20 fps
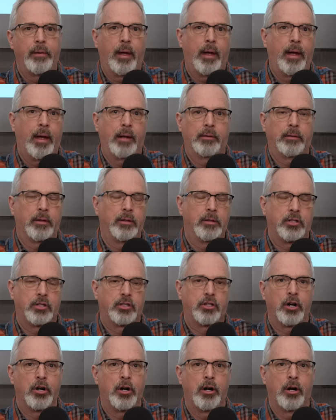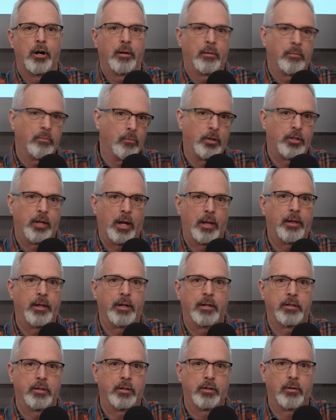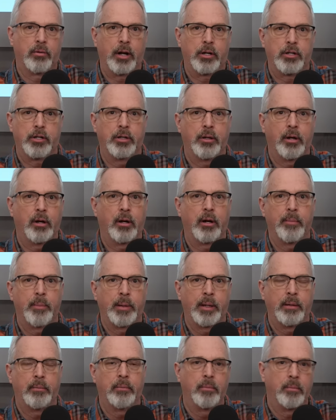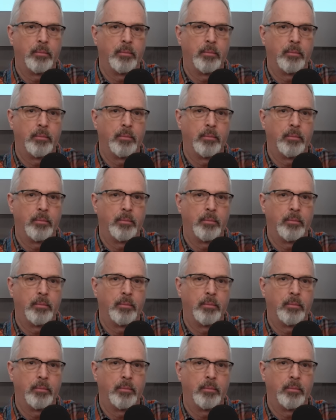at the stern, which I think is the direction they're going to be